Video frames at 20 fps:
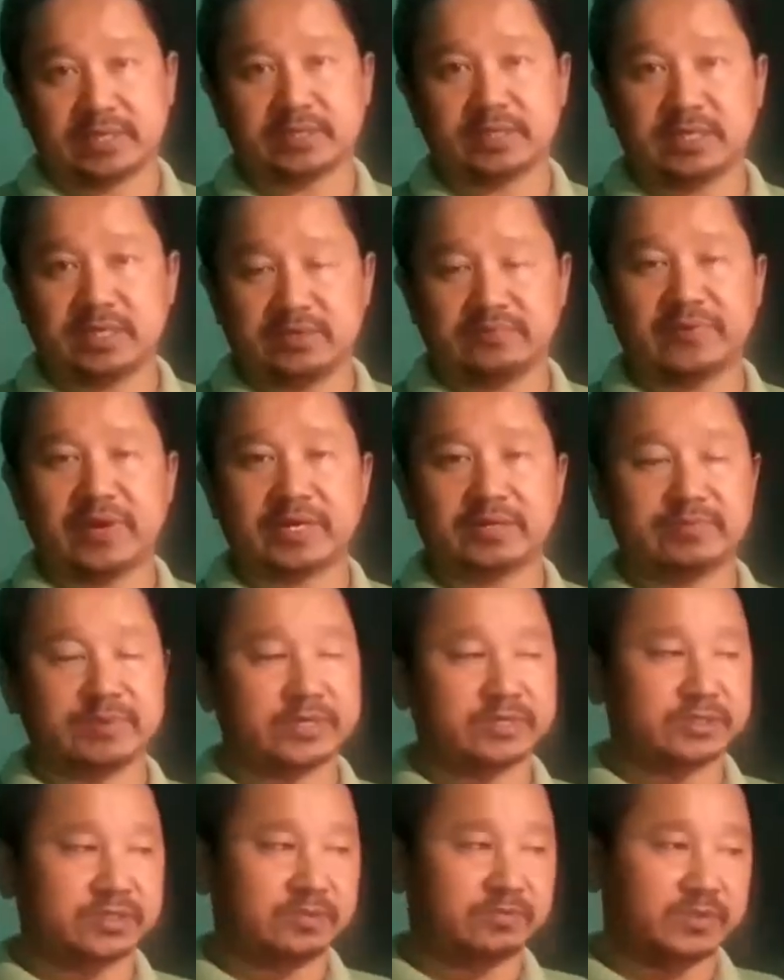in fact
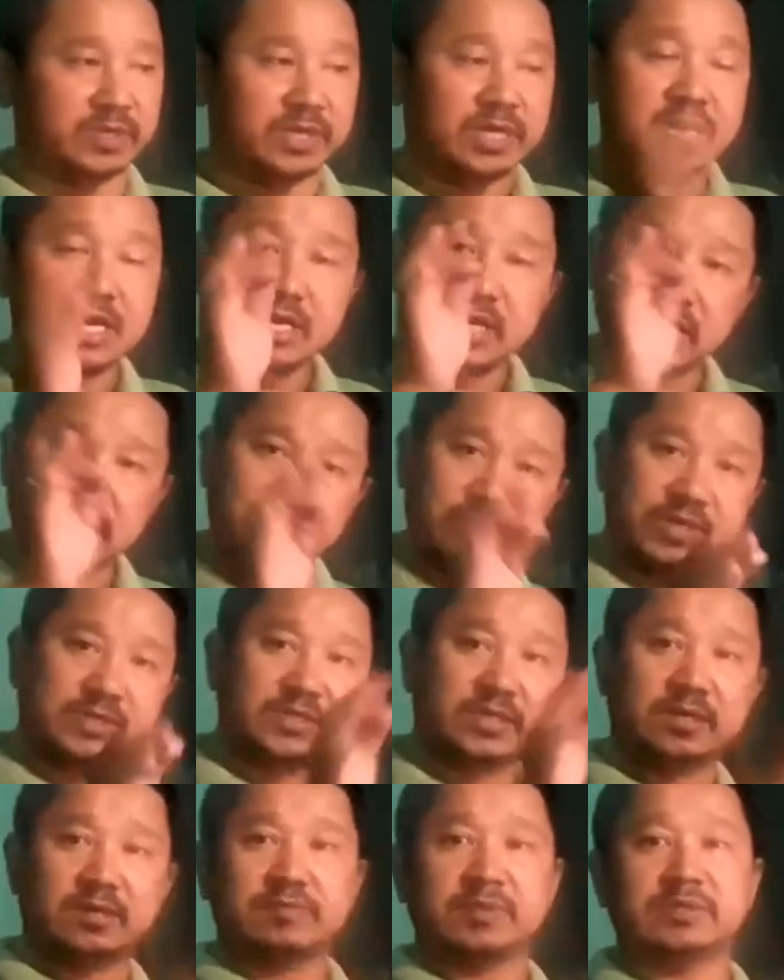because of the
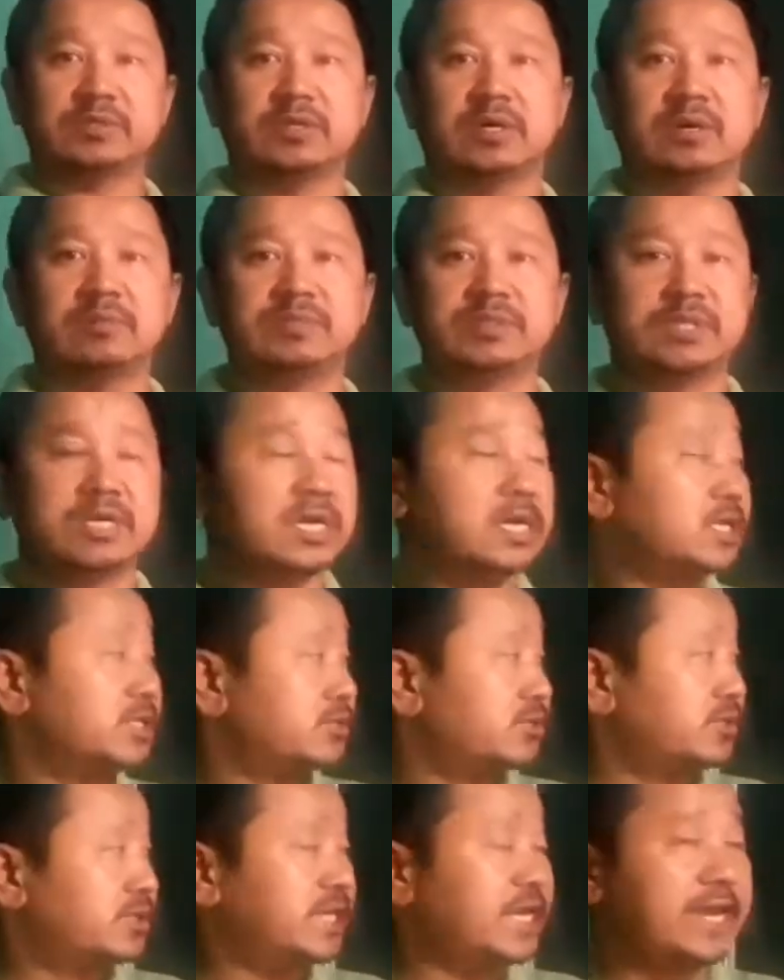invasion of the germs,
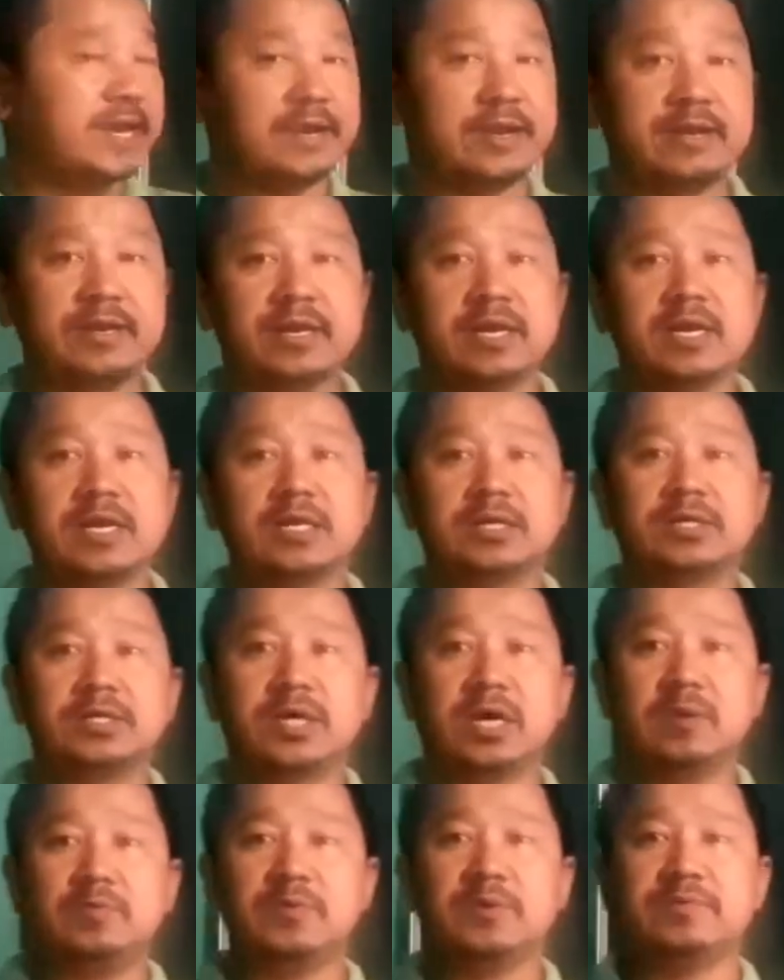so there
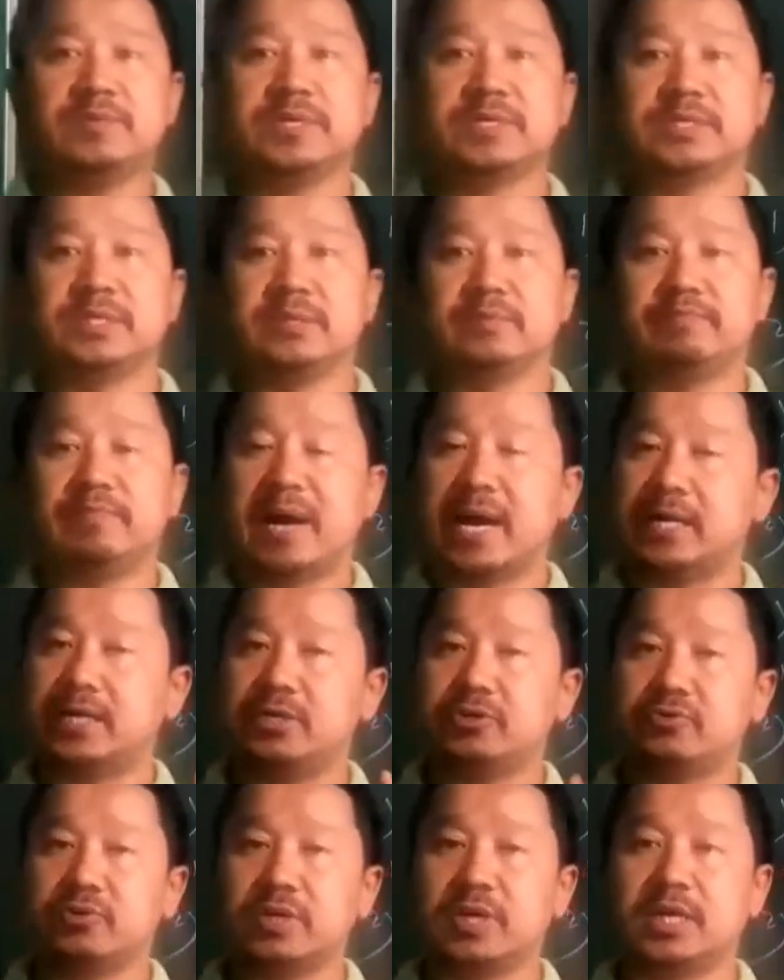WBC,
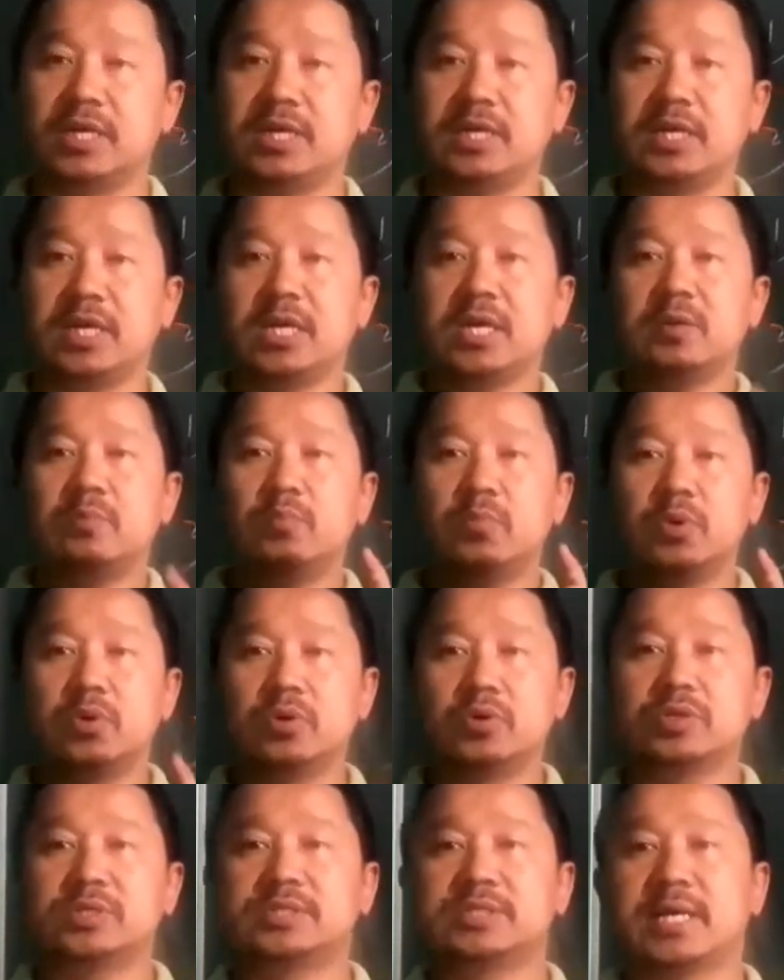particularly
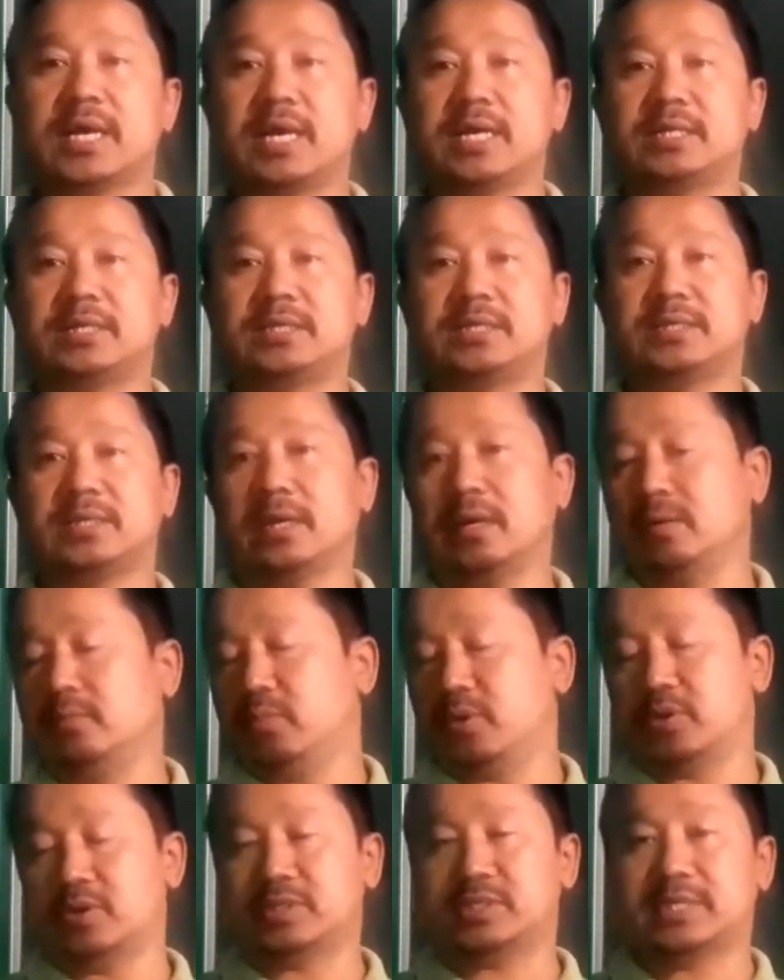monocytes
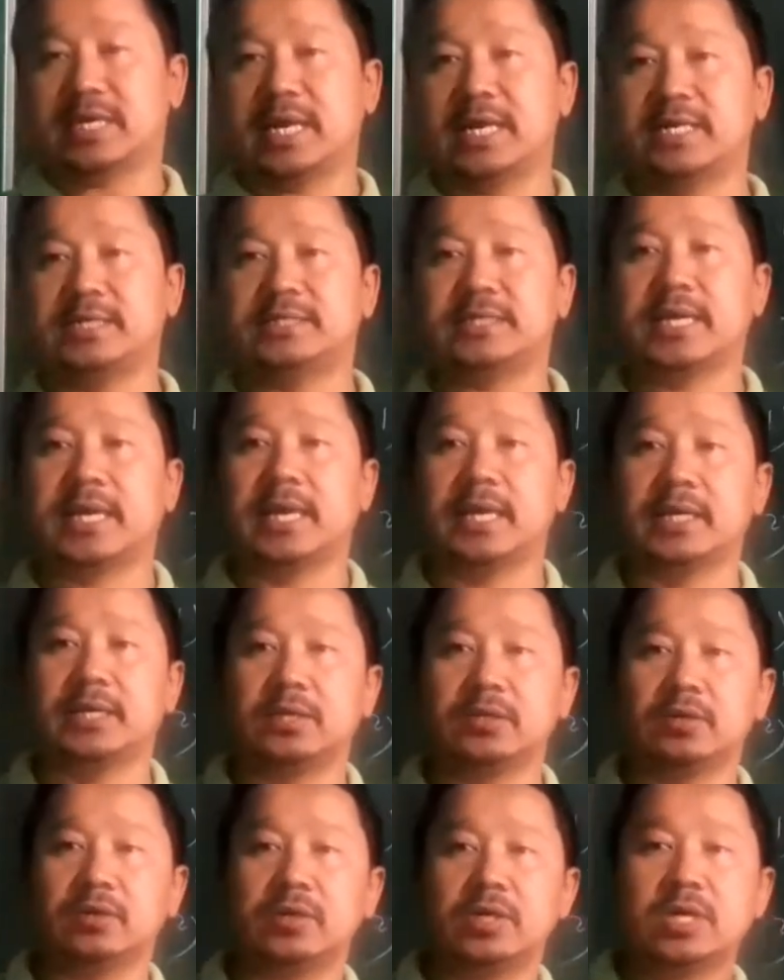and
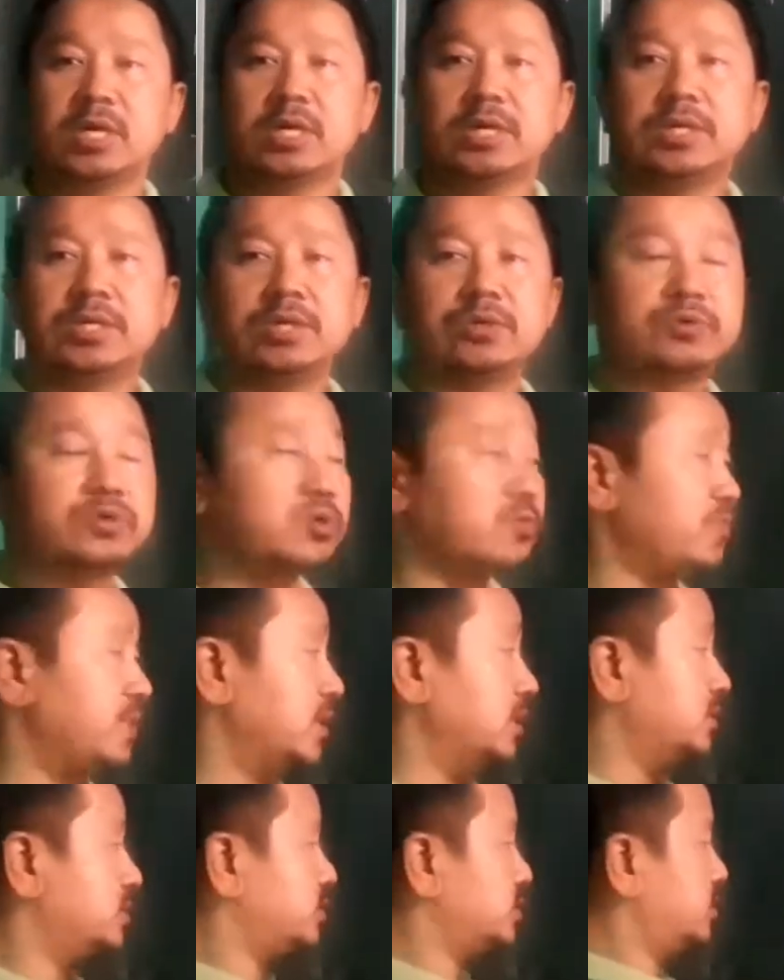
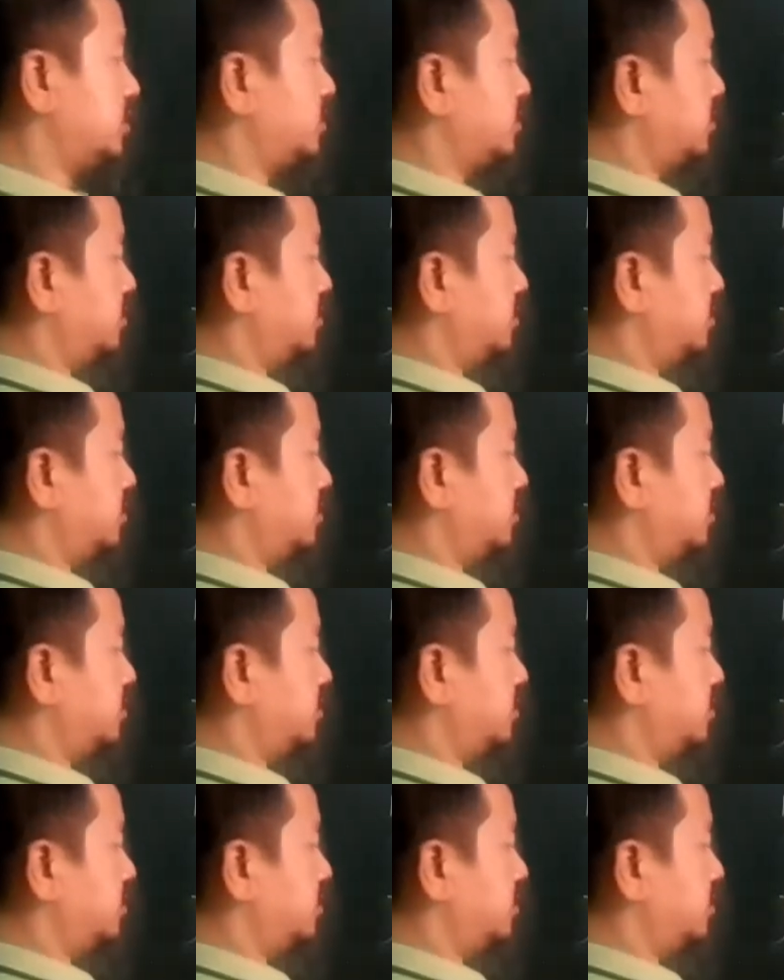neutrophils,